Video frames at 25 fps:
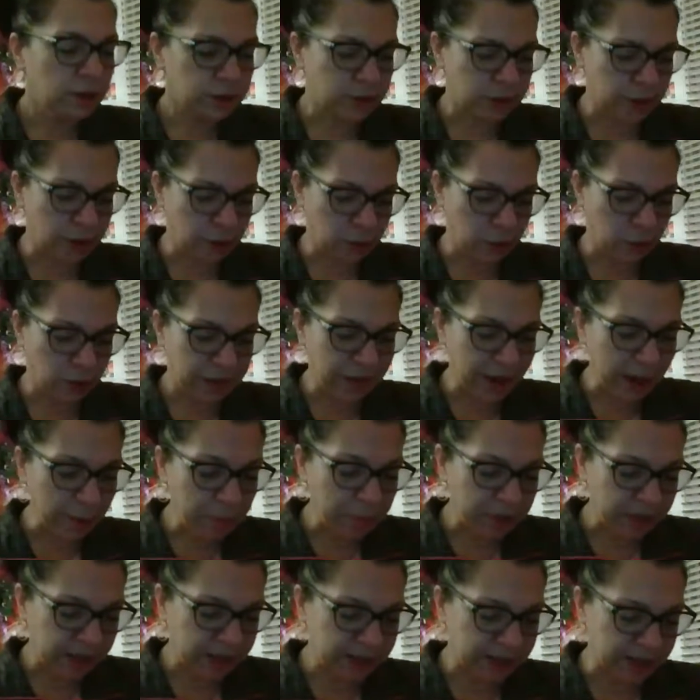So with that
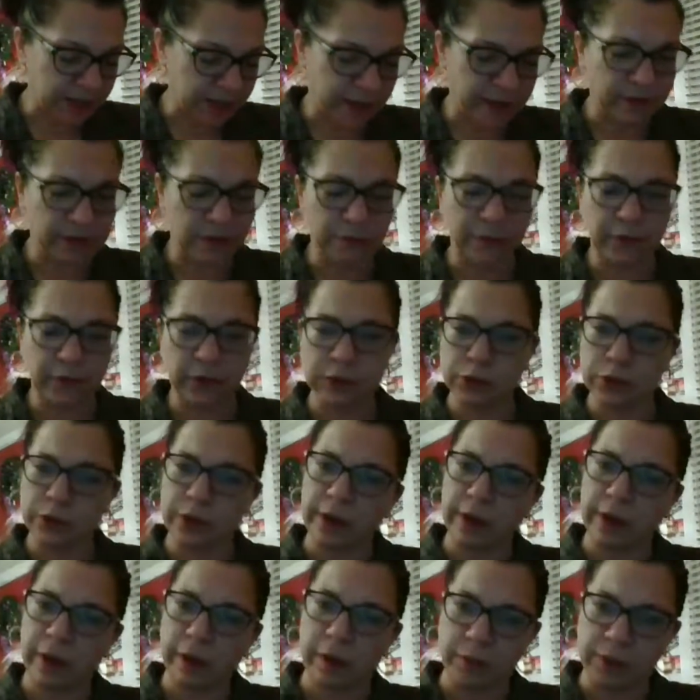being said, the first
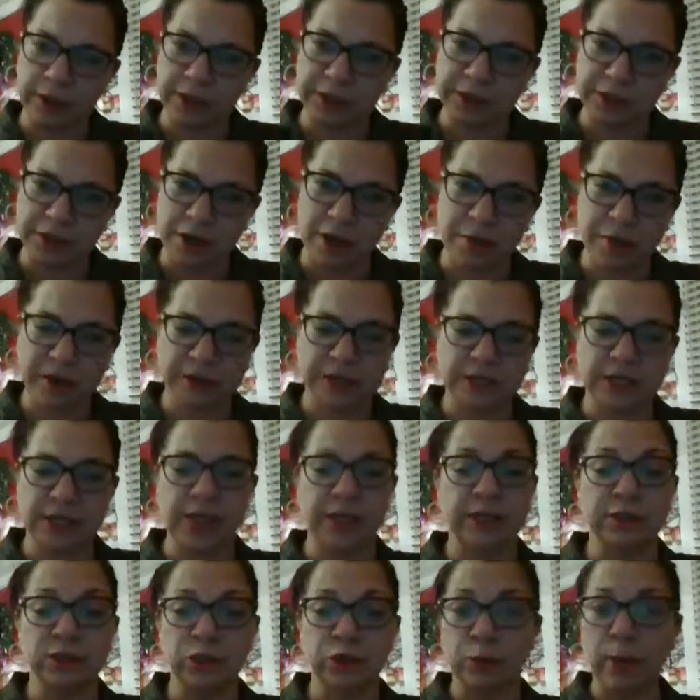oil I want to talk about
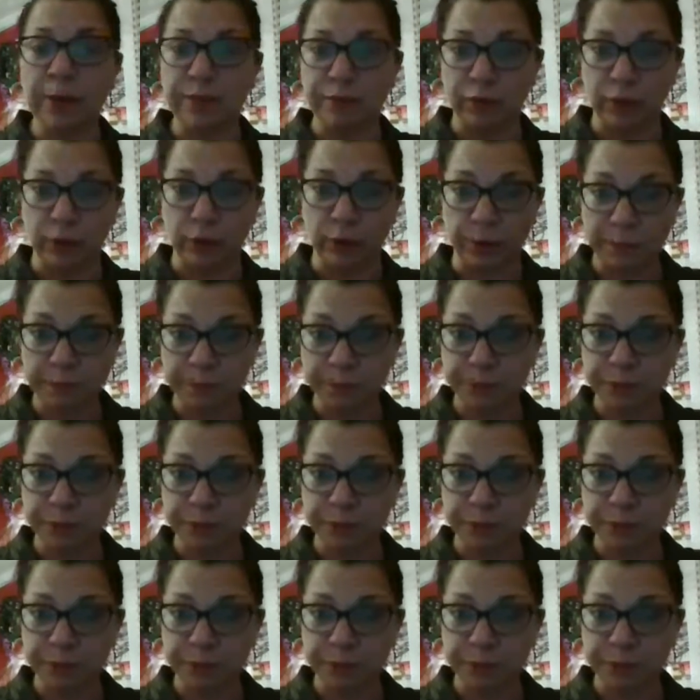tonight is grapefruit.